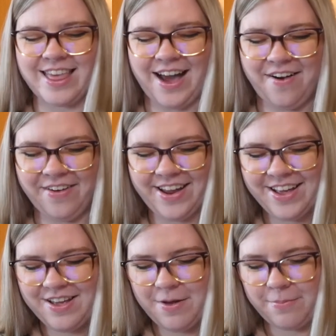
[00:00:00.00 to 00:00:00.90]
down.
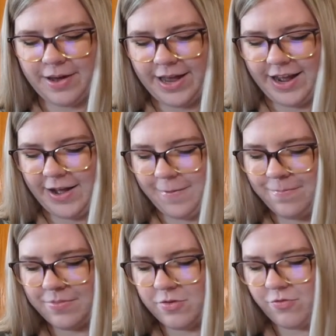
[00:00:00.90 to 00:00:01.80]
But
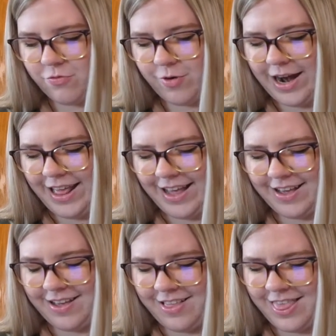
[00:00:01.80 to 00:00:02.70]

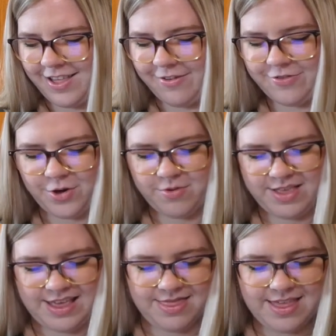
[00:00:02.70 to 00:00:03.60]
writing stuff goes
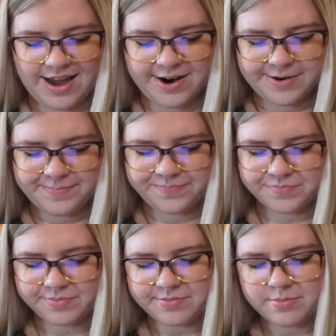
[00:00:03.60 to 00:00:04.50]
in there.
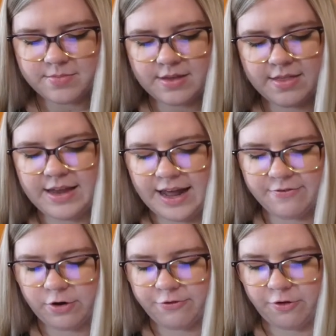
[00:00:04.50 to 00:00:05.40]
Then I
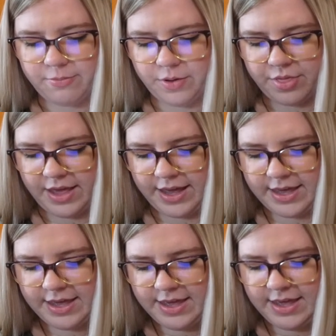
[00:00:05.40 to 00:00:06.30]
have one for
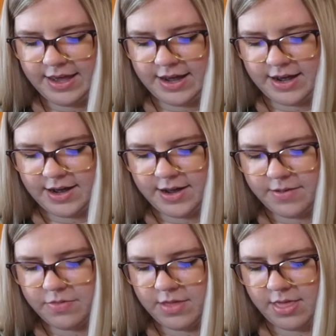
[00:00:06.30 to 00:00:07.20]
music.
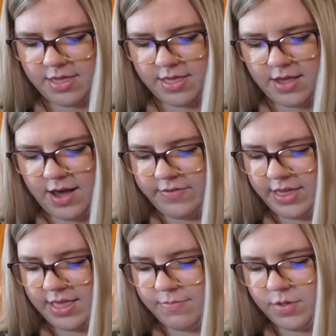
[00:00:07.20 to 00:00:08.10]
This is
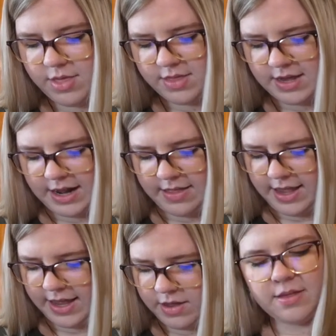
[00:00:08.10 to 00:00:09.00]
obviously music that I
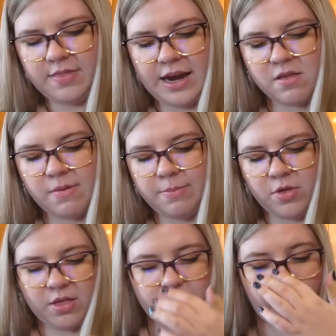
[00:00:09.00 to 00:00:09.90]
like. That is my
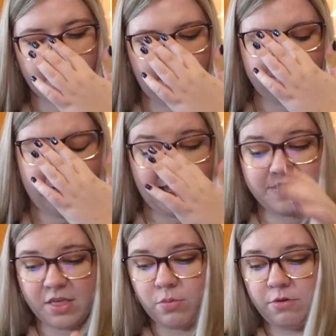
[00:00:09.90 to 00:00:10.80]
music board. I've had
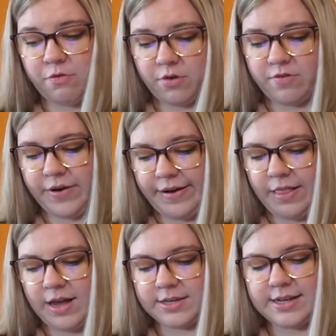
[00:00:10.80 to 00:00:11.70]
this one for a very
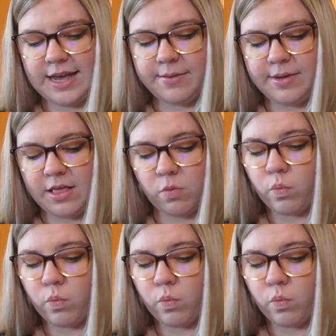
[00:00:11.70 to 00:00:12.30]
long time as